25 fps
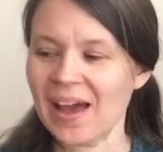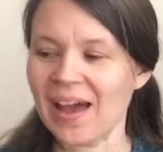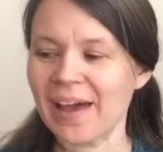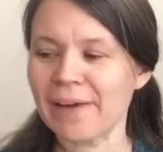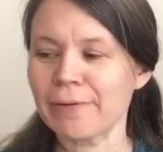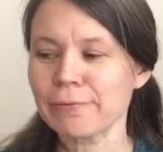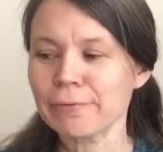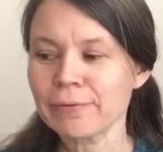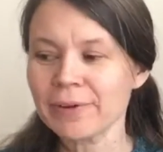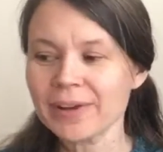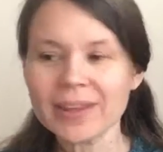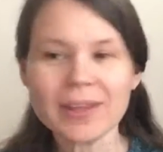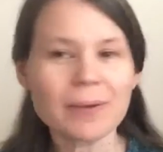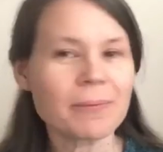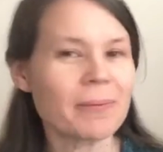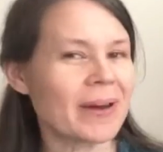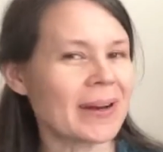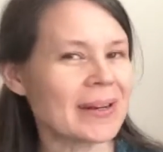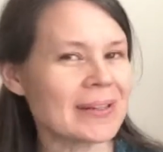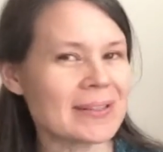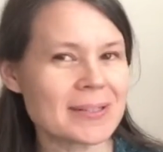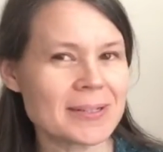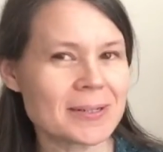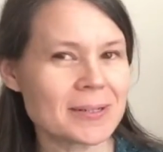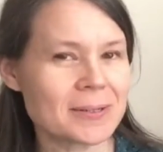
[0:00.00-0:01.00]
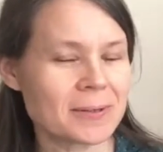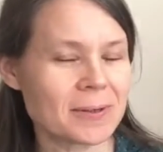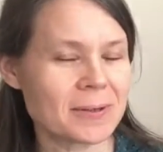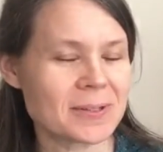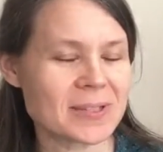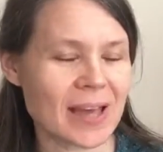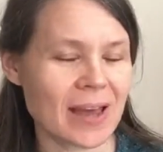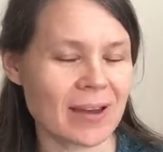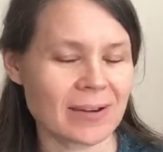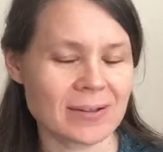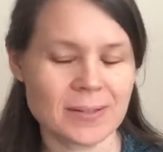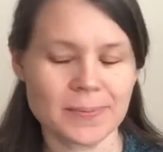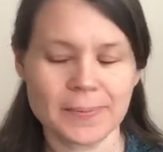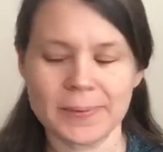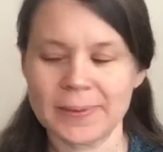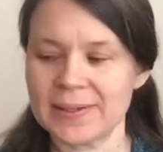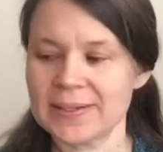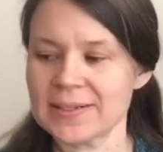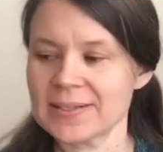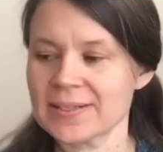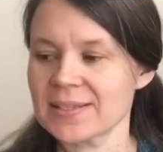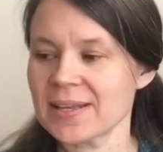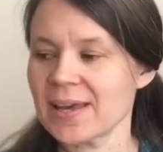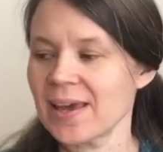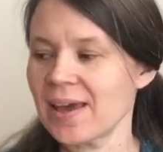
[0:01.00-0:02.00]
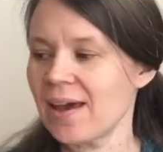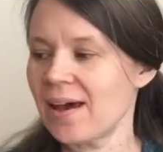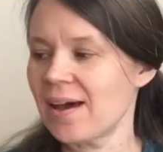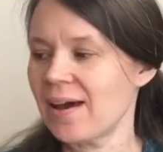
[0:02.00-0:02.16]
I really wanted to do those octopus.